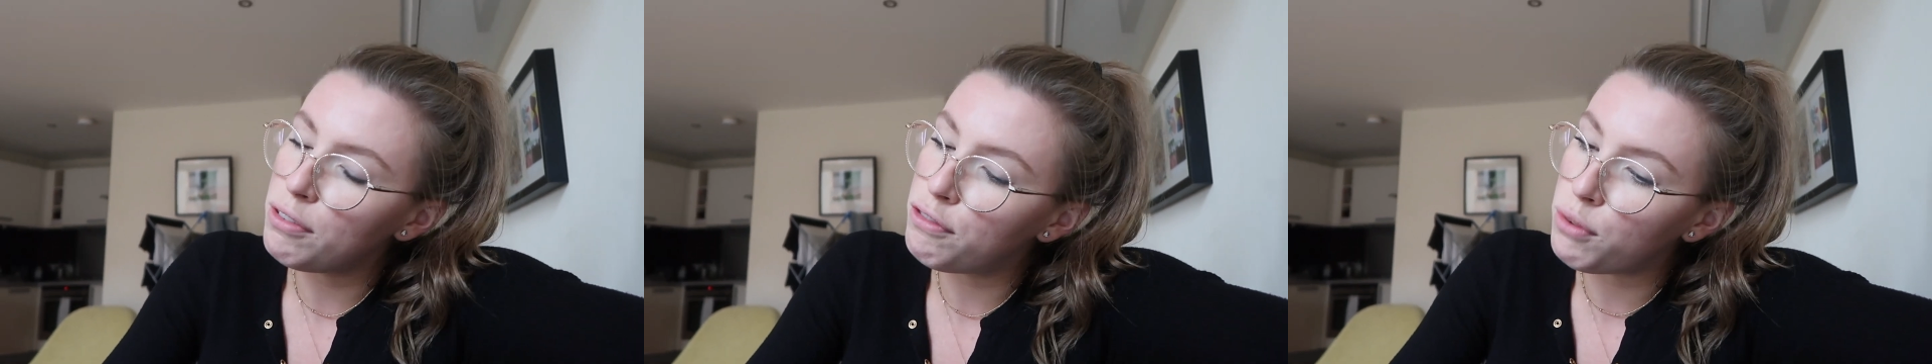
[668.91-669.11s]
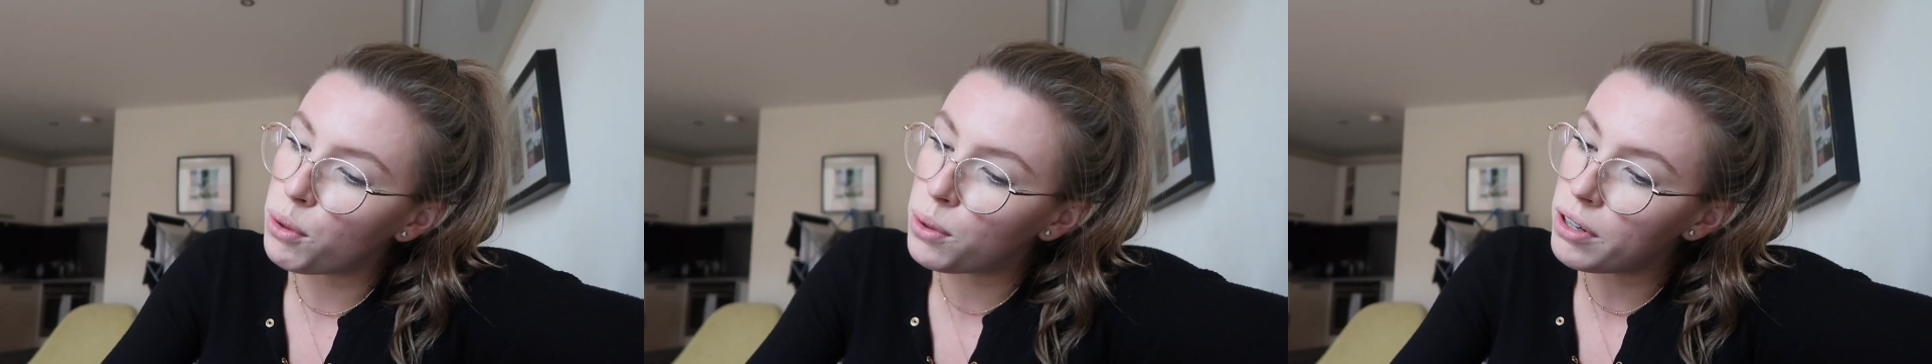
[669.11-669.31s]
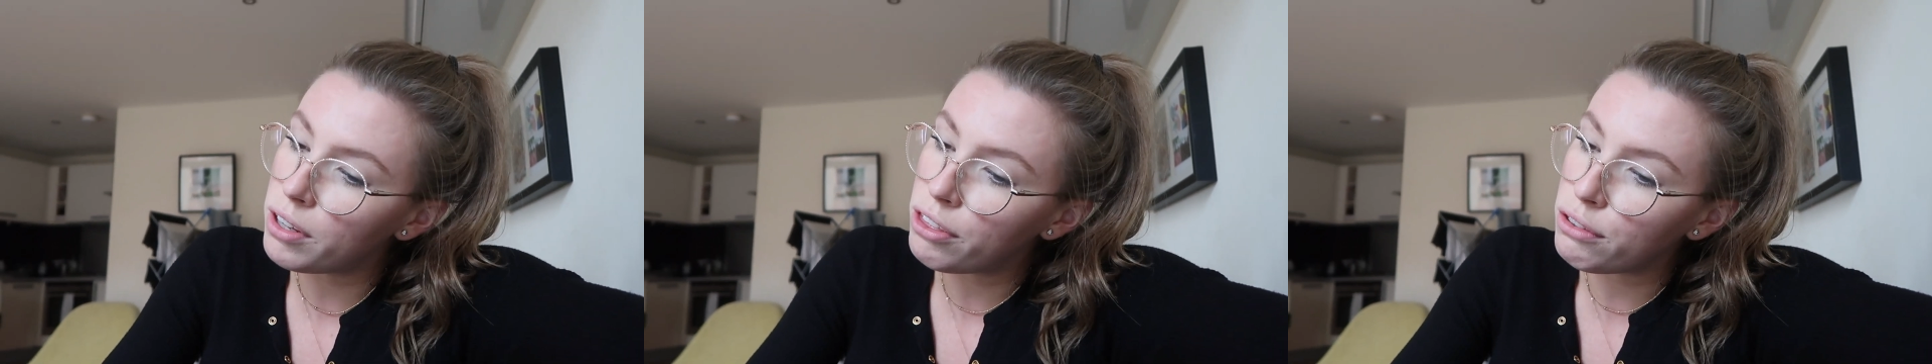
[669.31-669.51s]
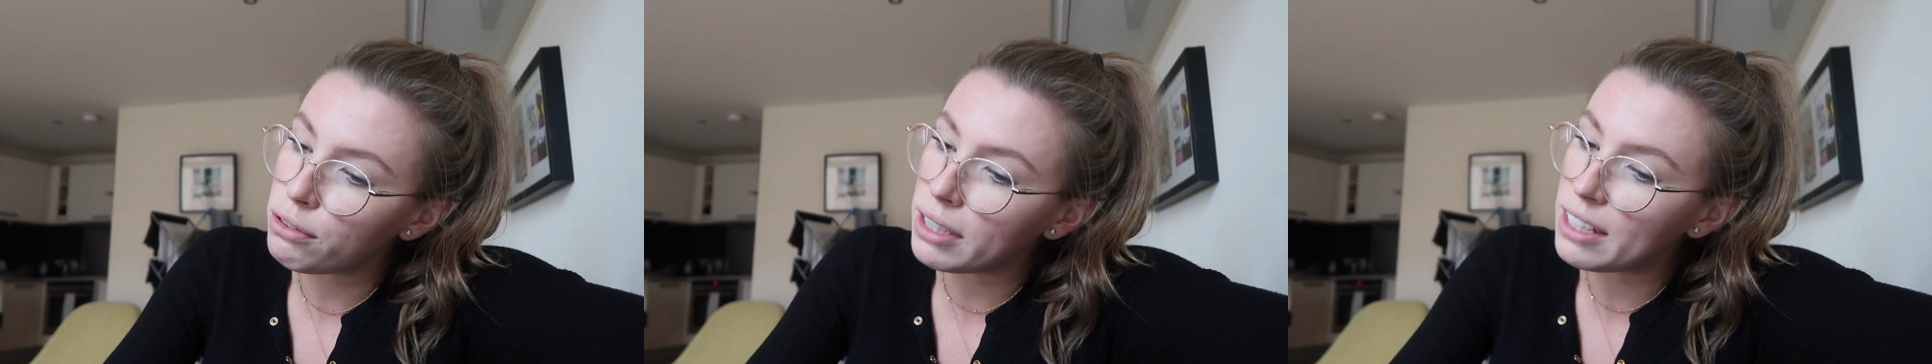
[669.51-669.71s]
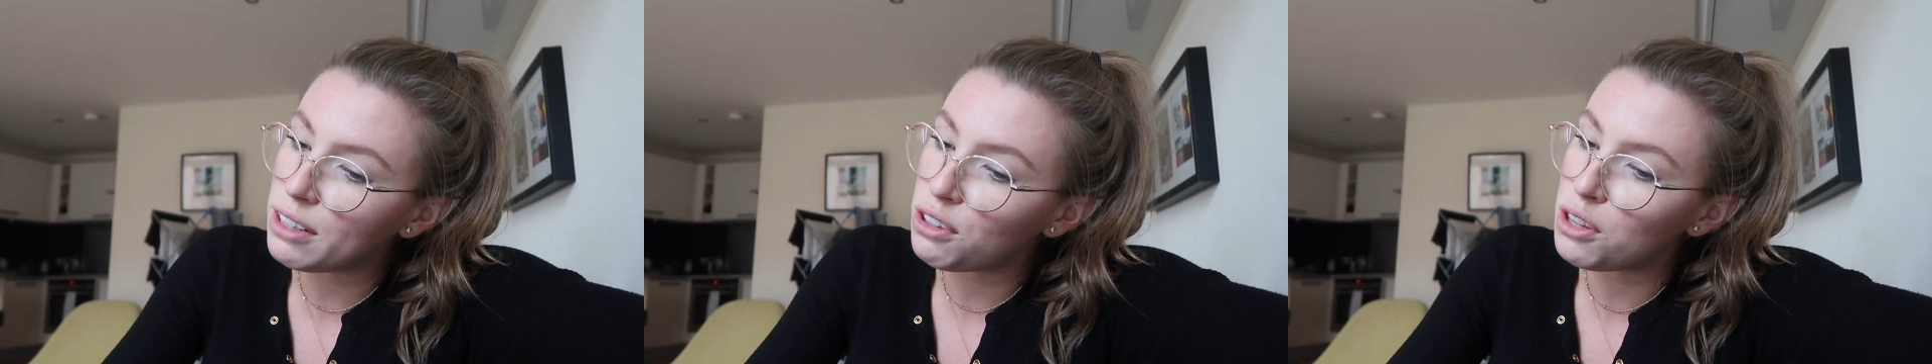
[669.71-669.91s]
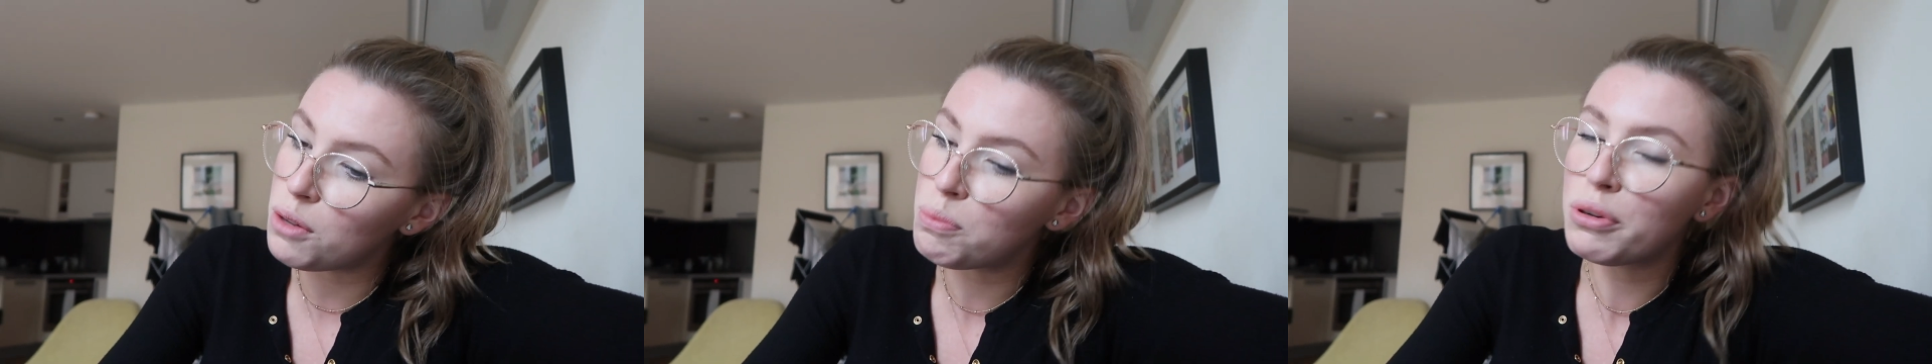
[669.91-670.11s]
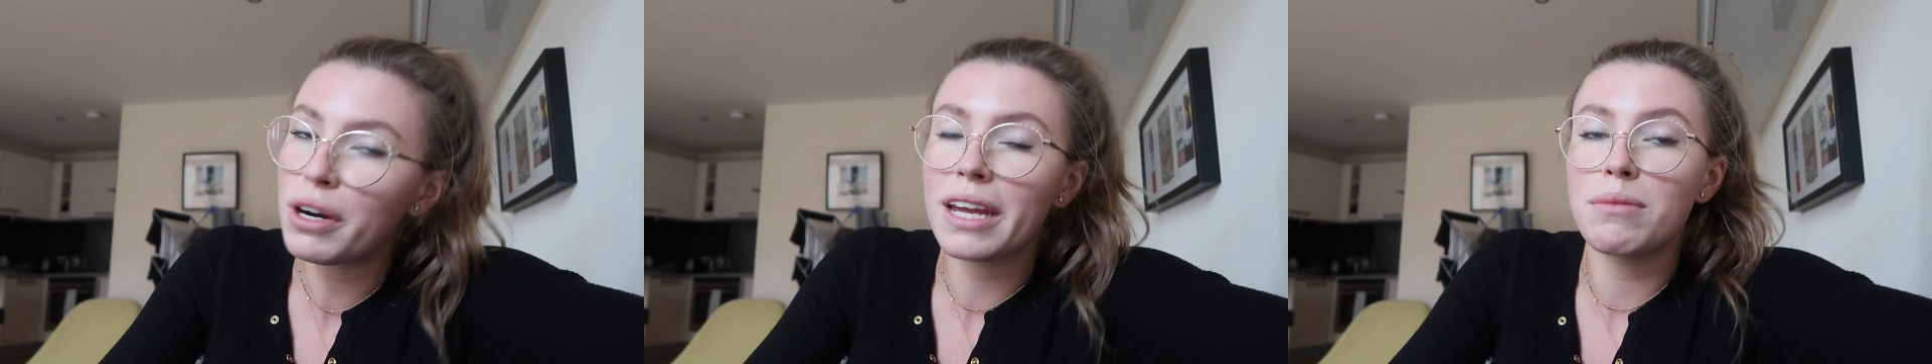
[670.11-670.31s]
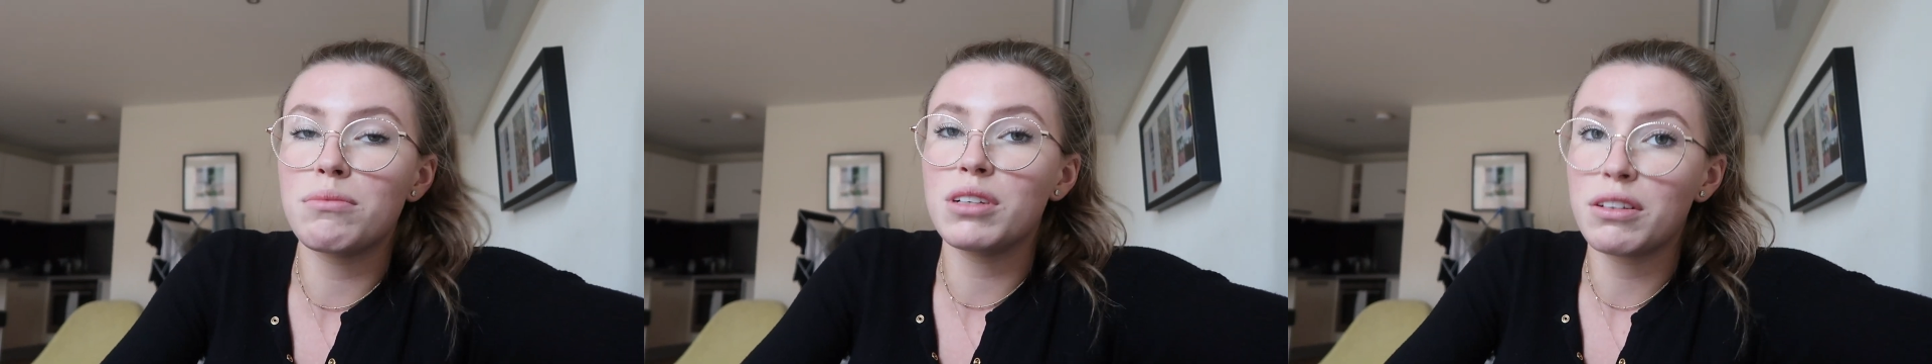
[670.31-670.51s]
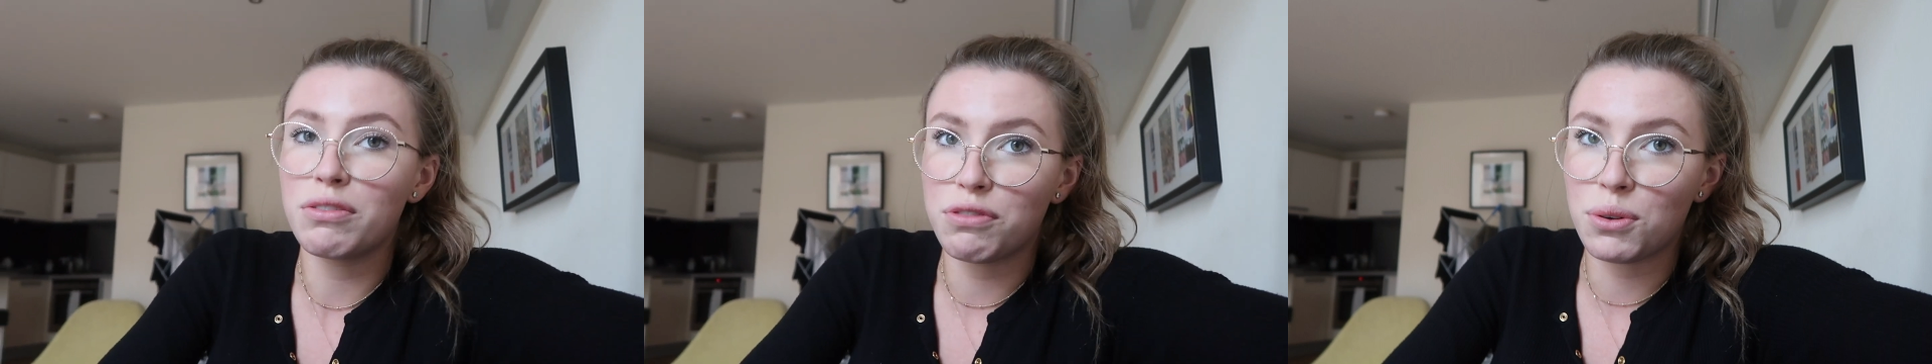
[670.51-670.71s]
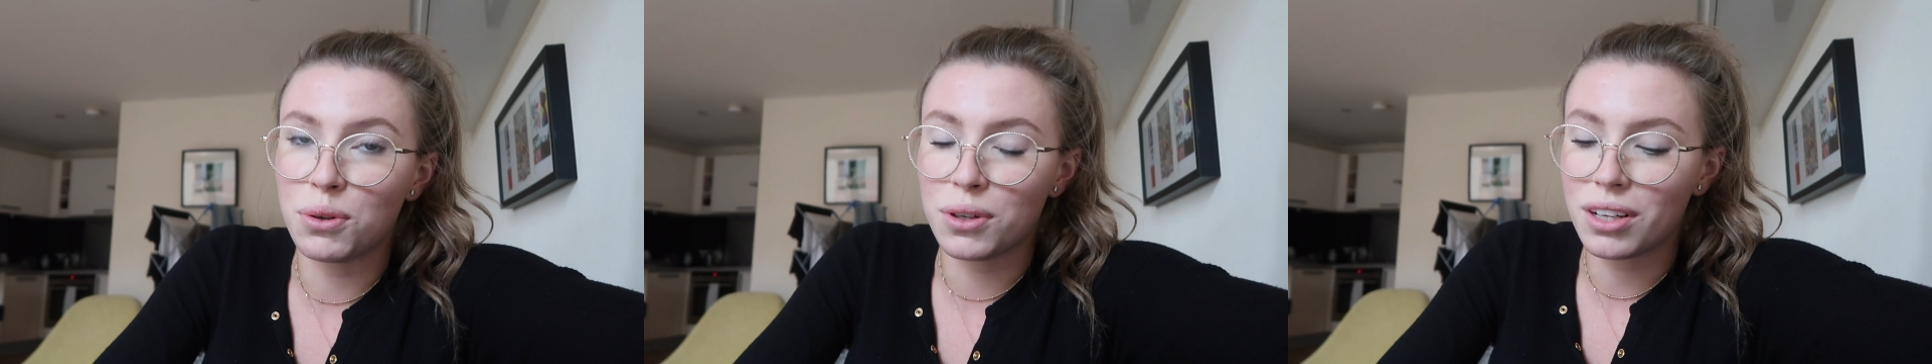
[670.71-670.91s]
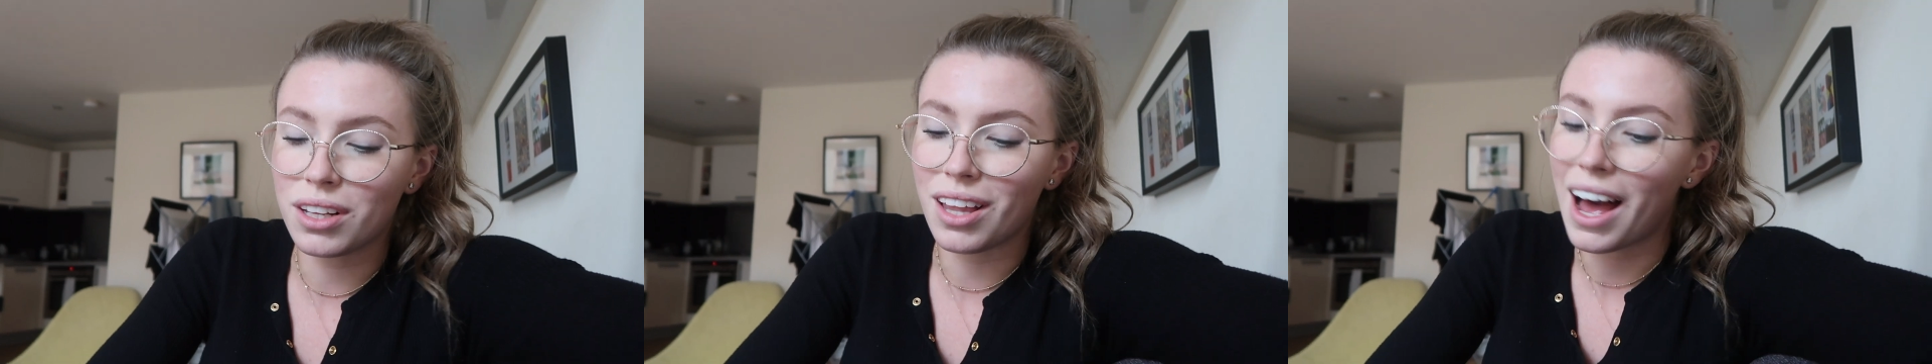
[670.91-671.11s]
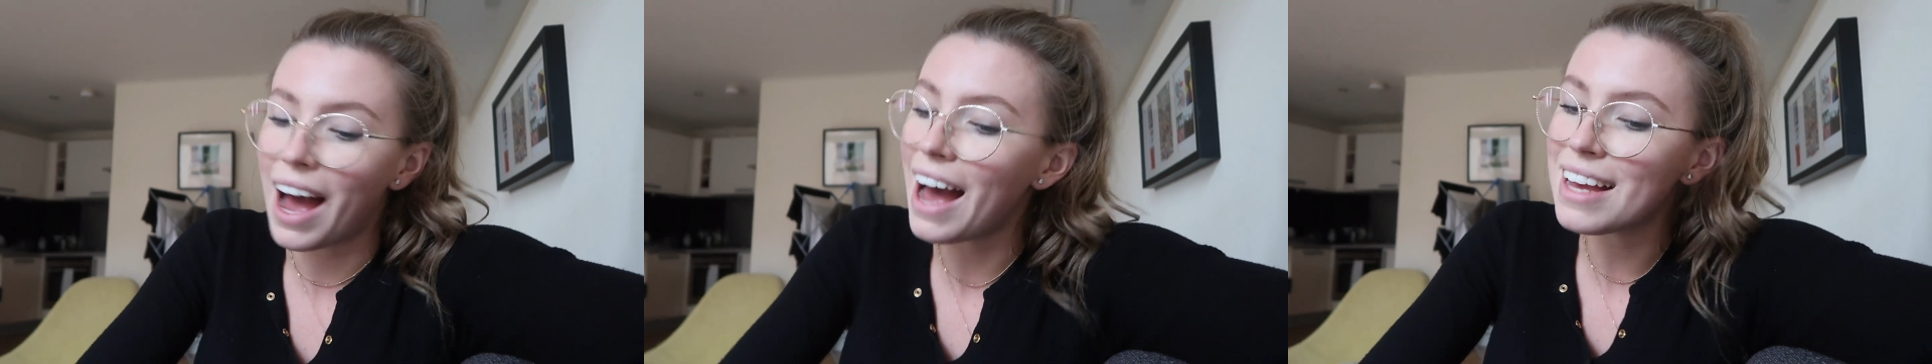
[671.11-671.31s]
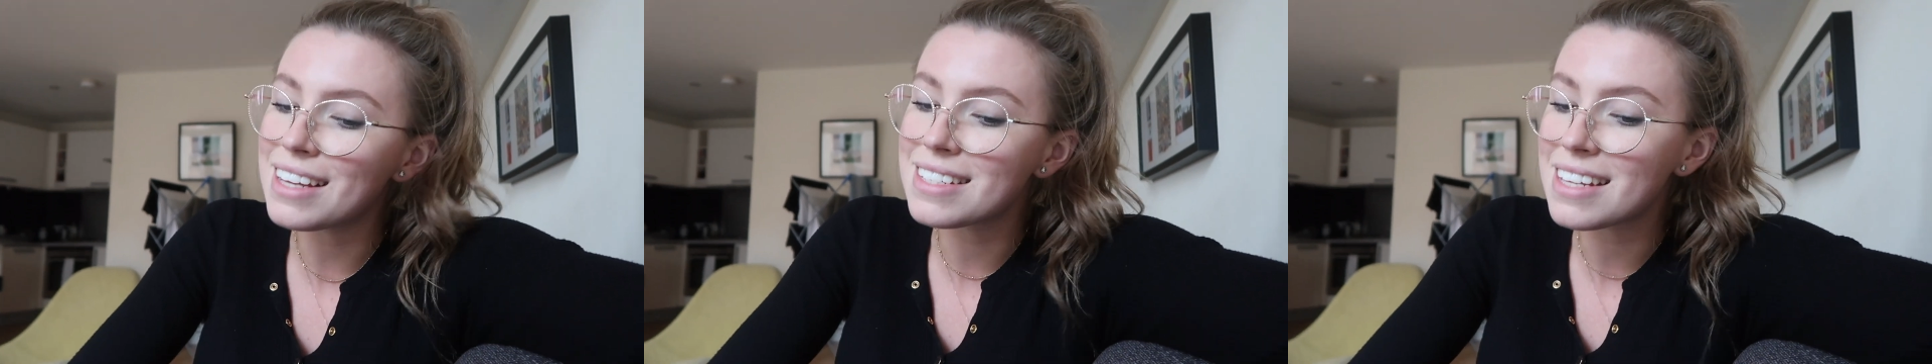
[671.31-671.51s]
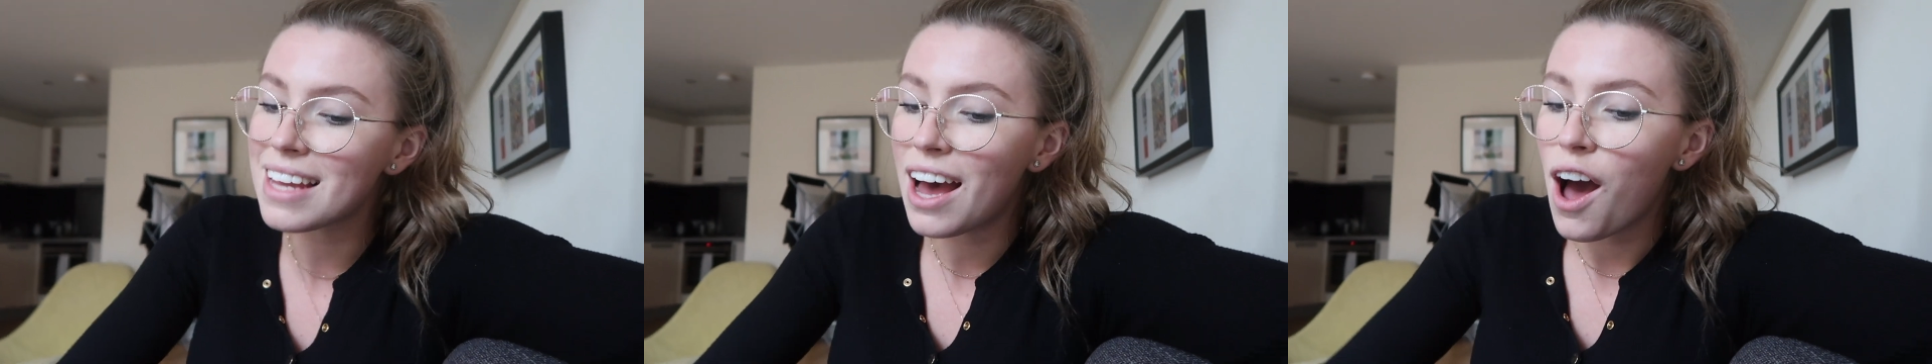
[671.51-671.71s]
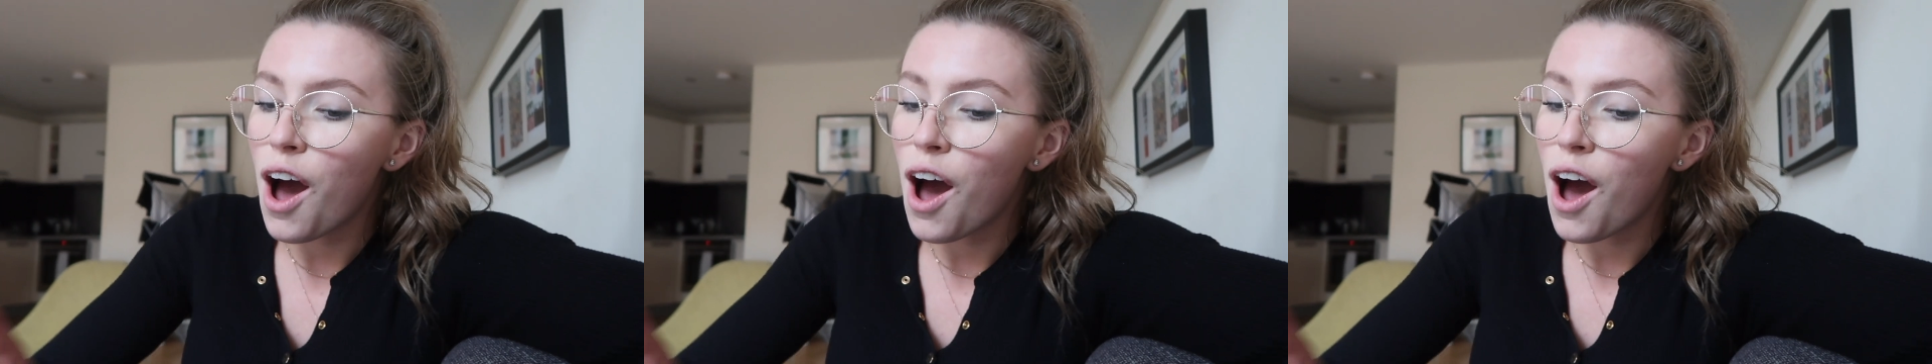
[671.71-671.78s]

4-3 or the primary 4 class.